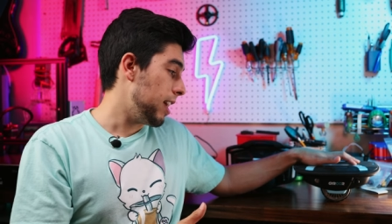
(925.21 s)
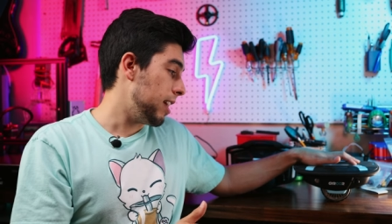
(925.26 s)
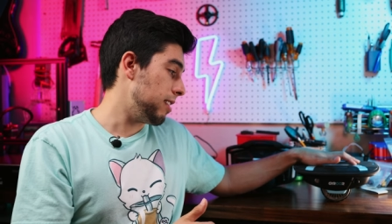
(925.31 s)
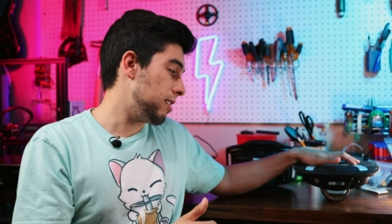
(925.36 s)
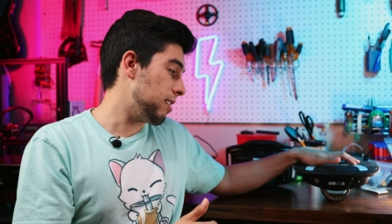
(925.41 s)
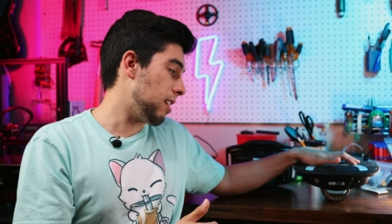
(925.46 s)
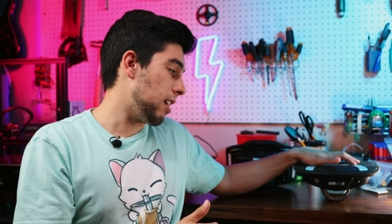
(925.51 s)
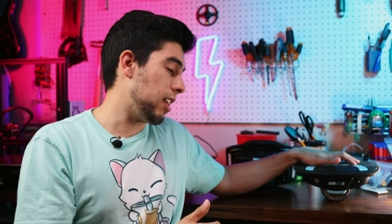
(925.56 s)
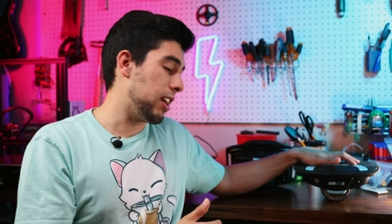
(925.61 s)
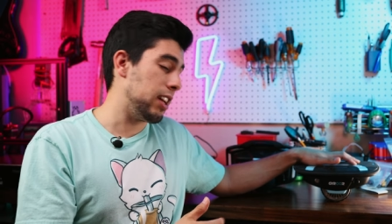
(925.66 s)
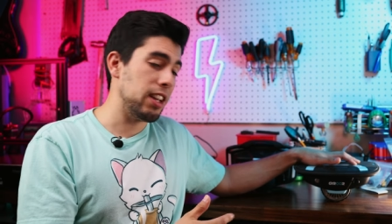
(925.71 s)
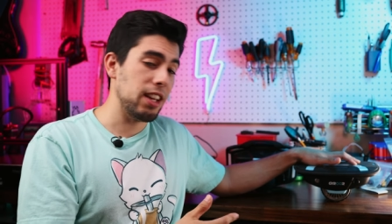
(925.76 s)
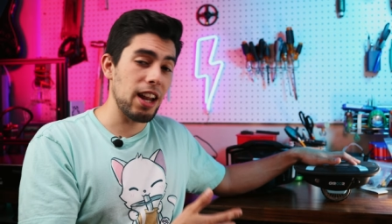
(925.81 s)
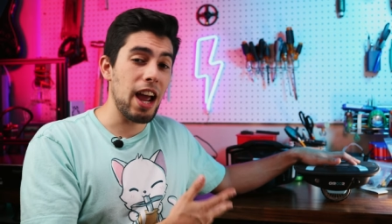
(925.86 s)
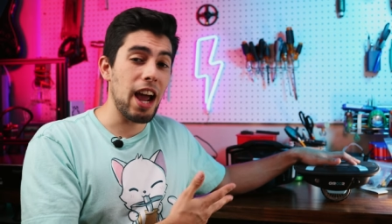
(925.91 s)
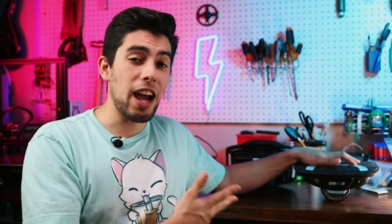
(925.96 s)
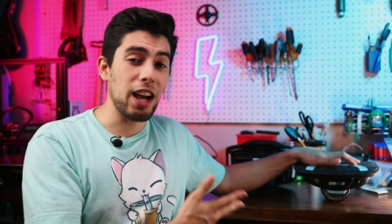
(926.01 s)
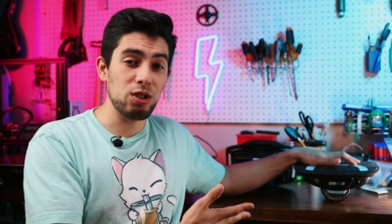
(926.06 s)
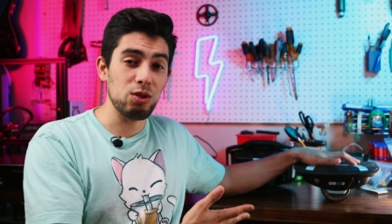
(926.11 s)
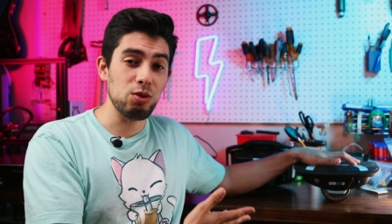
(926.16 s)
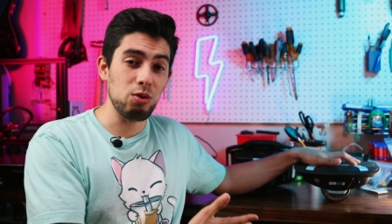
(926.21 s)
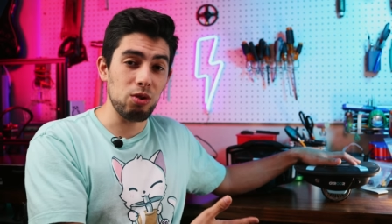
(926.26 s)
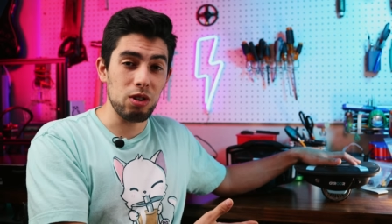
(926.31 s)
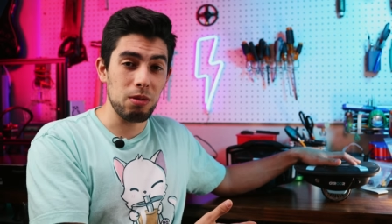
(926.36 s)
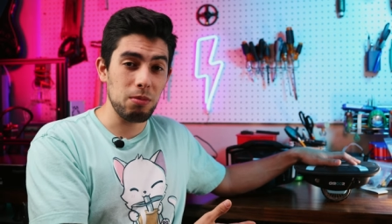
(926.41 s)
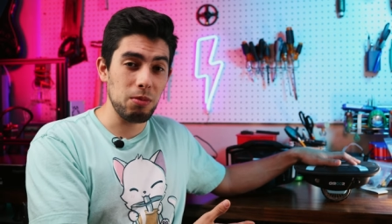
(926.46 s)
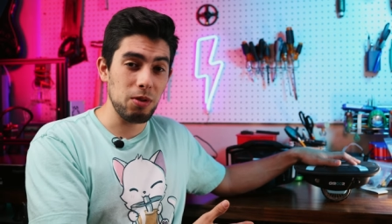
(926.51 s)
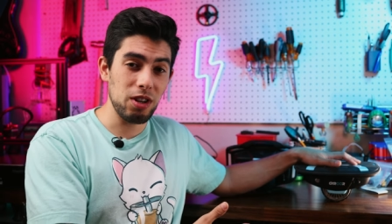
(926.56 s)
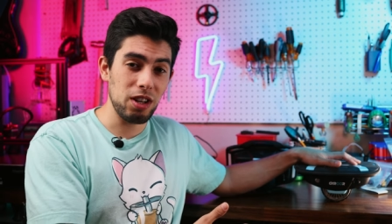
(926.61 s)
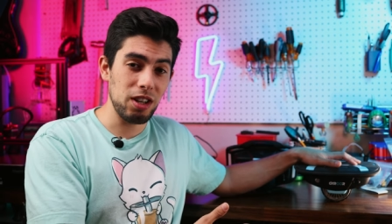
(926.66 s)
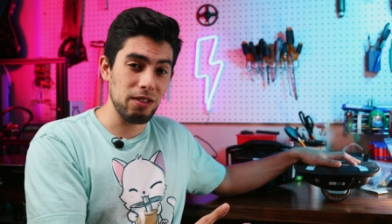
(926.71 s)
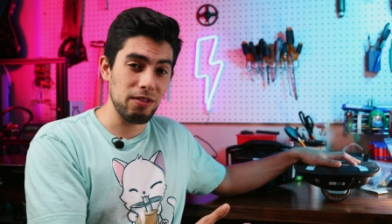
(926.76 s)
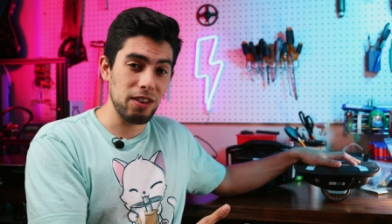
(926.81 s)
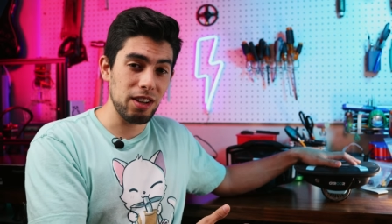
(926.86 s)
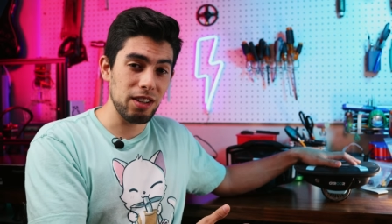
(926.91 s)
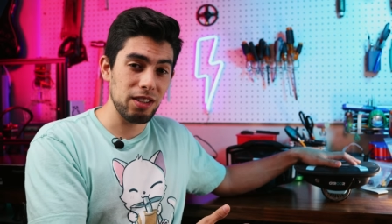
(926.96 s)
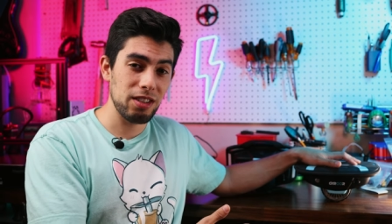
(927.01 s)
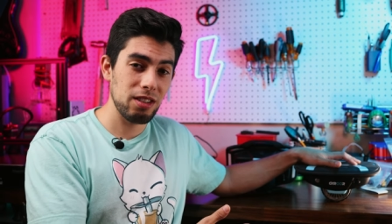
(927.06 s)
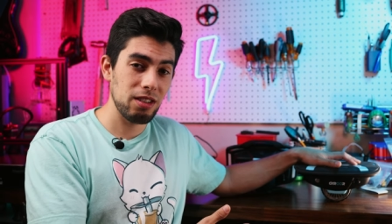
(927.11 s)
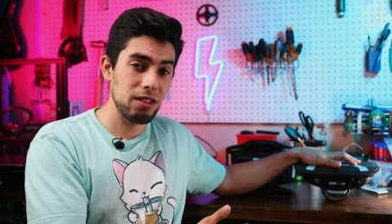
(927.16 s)
It's not like an actual commuting
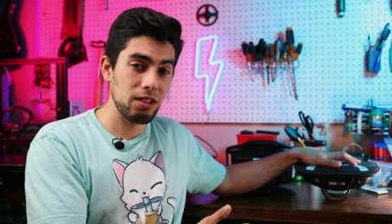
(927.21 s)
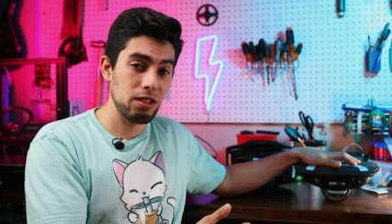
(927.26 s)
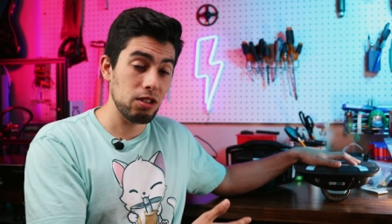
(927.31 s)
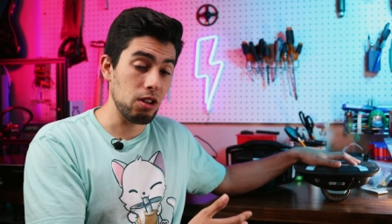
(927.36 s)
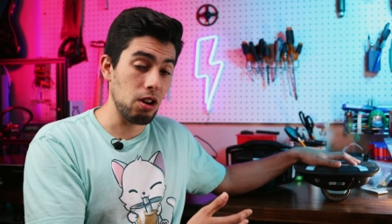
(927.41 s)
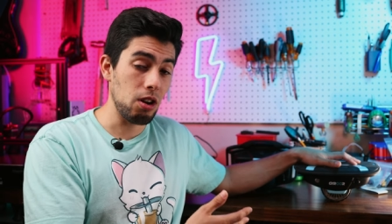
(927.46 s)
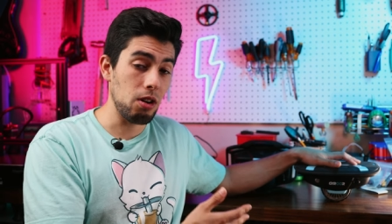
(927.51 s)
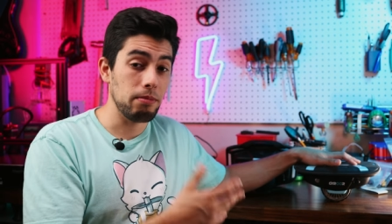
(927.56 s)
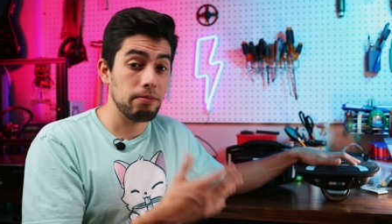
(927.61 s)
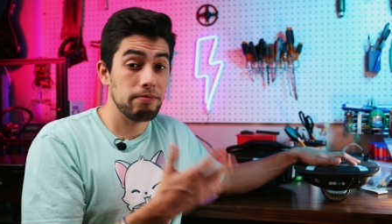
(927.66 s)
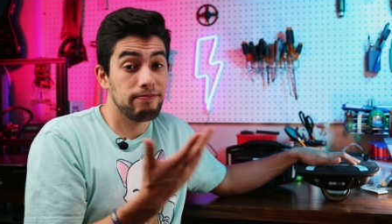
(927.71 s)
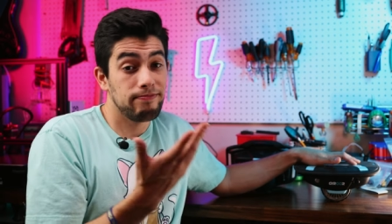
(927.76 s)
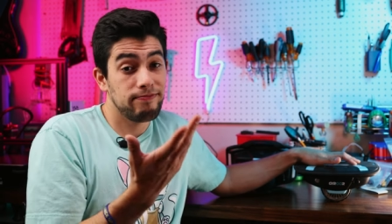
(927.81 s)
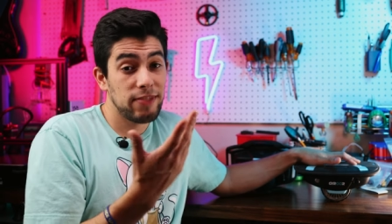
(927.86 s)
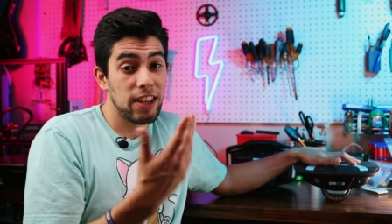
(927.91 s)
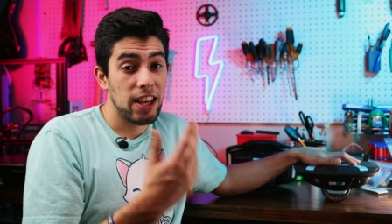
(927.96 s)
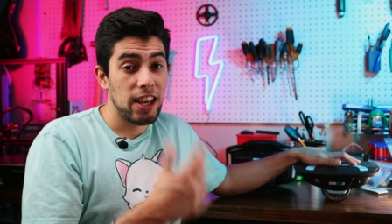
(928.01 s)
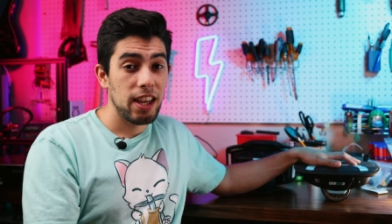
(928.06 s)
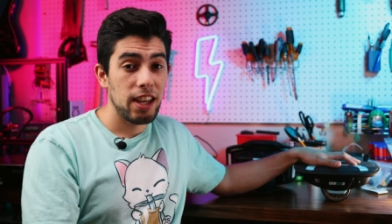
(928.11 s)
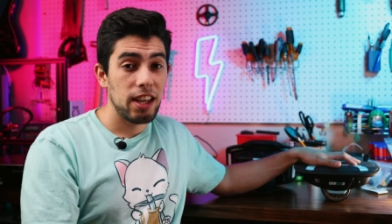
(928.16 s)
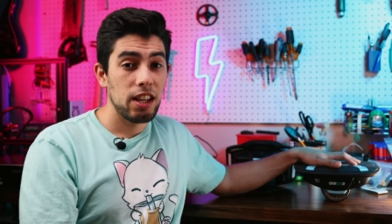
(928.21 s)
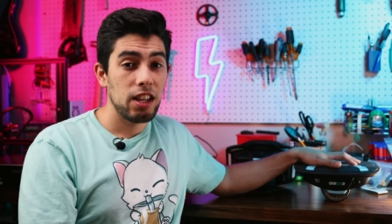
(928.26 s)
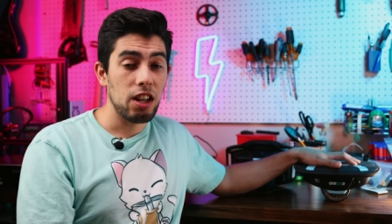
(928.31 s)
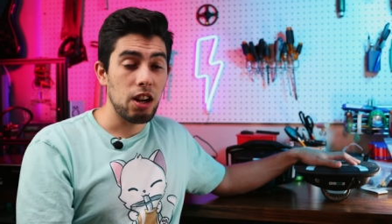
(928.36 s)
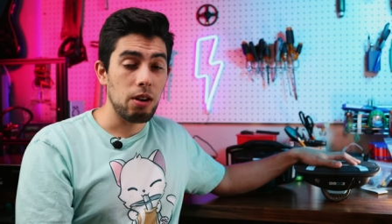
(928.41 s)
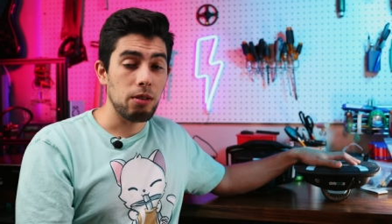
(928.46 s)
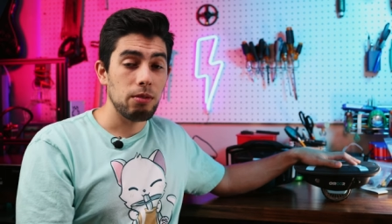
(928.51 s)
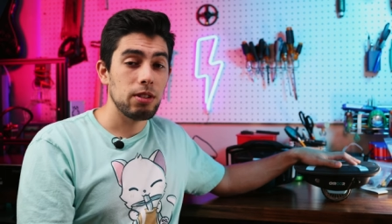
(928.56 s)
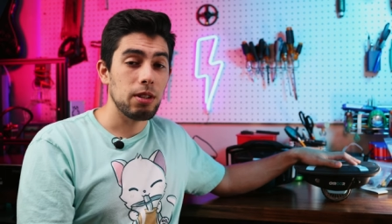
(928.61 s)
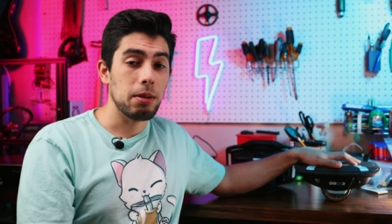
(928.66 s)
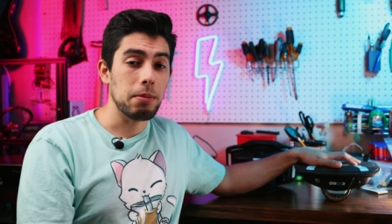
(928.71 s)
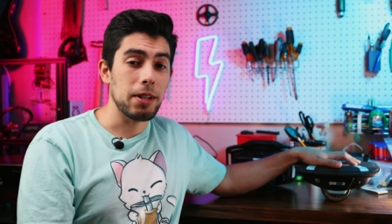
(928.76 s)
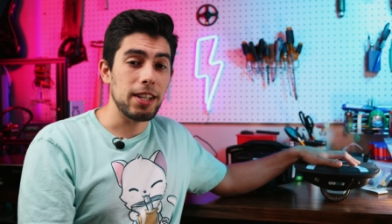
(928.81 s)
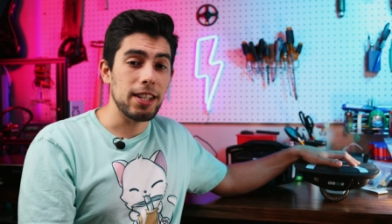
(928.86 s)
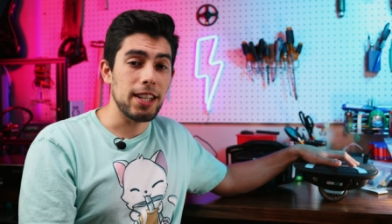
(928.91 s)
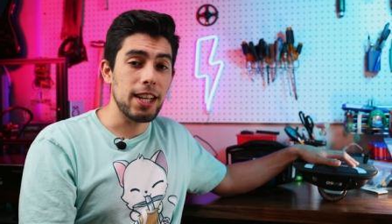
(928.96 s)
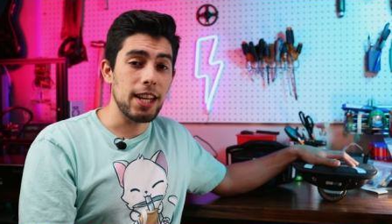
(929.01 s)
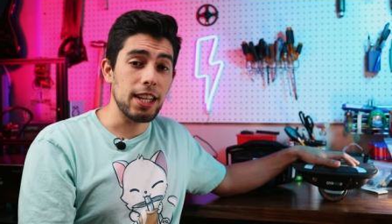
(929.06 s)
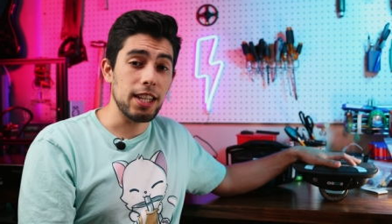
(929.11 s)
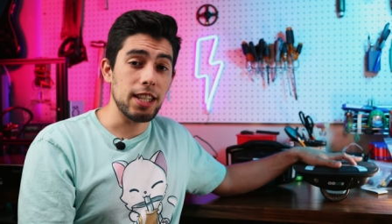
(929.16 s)
device. So, you know, something
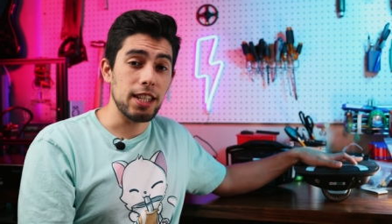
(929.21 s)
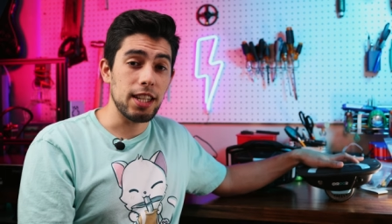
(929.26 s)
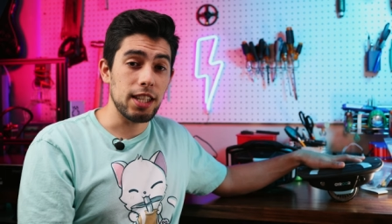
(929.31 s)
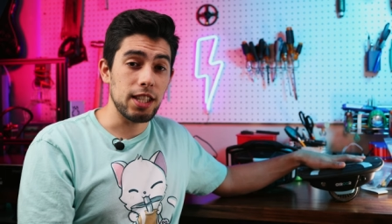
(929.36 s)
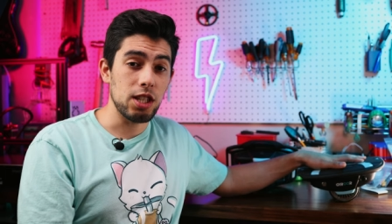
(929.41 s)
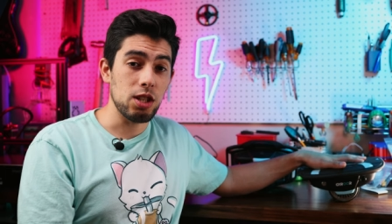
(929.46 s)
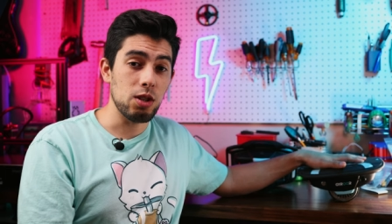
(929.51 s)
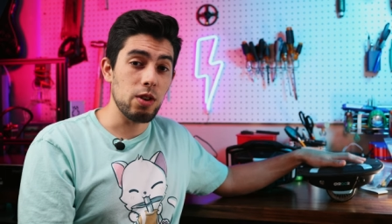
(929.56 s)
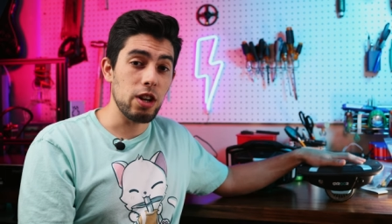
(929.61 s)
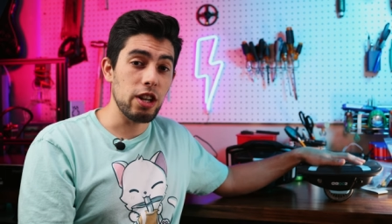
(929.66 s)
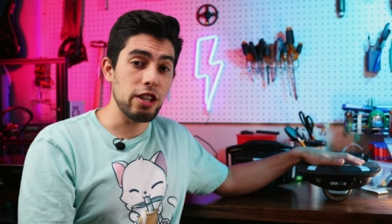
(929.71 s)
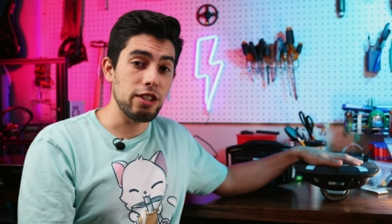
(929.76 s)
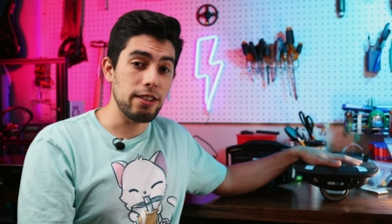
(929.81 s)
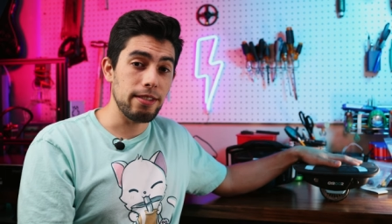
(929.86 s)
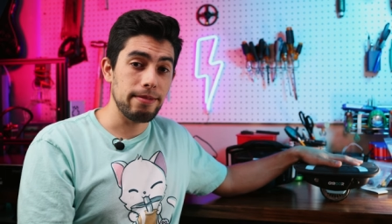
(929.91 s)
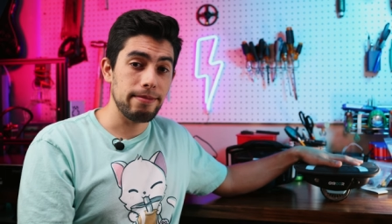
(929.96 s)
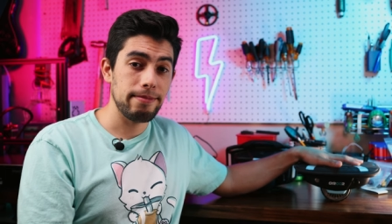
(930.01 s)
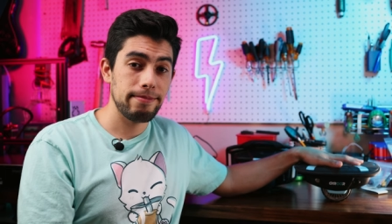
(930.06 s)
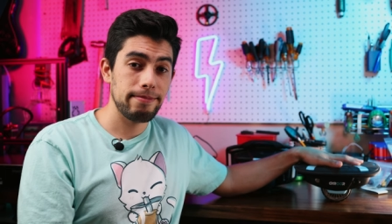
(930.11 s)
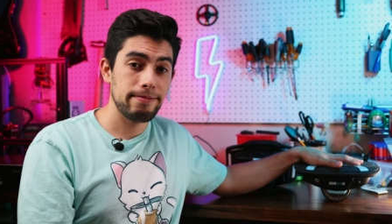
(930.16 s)
to take into consideration.